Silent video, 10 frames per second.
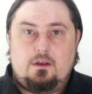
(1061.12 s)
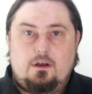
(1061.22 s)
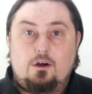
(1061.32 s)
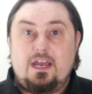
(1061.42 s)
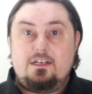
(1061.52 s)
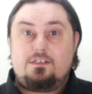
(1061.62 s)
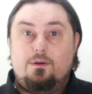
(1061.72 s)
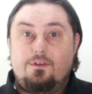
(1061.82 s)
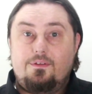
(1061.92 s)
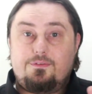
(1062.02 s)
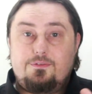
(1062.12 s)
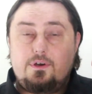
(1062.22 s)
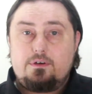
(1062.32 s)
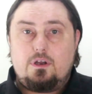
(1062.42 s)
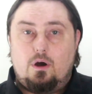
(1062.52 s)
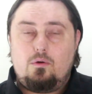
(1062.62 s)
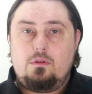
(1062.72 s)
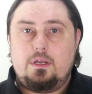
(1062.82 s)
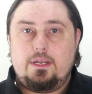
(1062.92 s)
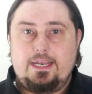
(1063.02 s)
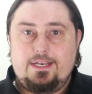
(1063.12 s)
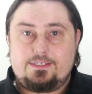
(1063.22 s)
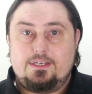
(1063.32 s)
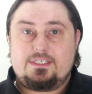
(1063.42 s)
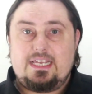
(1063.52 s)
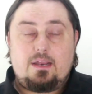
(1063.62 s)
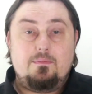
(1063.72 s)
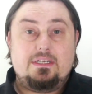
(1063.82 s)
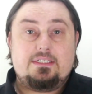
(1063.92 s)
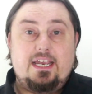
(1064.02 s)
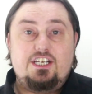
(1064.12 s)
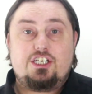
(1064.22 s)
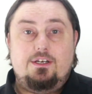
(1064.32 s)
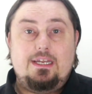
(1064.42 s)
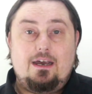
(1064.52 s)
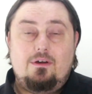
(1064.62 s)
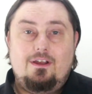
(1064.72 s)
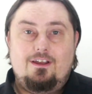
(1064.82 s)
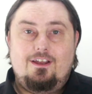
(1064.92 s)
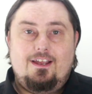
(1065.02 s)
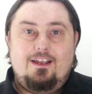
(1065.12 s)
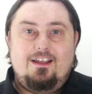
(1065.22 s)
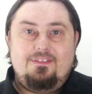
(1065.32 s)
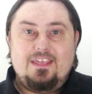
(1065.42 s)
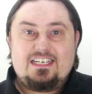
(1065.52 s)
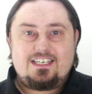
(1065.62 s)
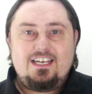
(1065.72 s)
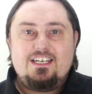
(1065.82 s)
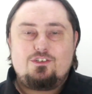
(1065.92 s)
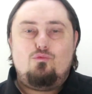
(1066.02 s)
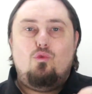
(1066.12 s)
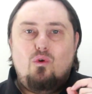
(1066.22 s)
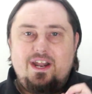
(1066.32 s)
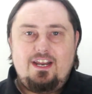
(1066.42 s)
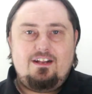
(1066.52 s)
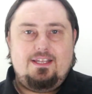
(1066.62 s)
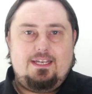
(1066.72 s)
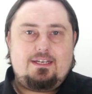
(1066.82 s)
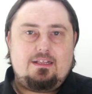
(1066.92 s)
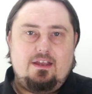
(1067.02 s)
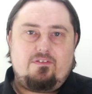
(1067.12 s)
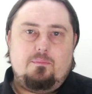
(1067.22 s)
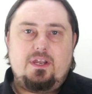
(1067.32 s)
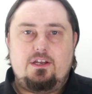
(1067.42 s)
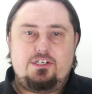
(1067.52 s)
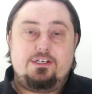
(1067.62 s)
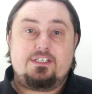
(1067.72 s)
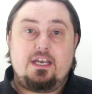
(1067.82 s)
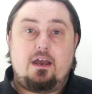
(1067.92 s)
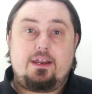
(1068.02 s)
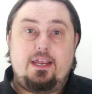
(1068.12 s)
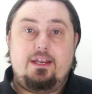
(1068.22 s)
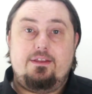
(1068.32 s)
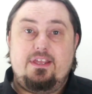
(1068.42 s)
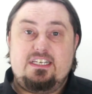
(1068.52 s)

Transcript: Okay, so the third goal is segmentation. Now, this is really clever because you're targeting the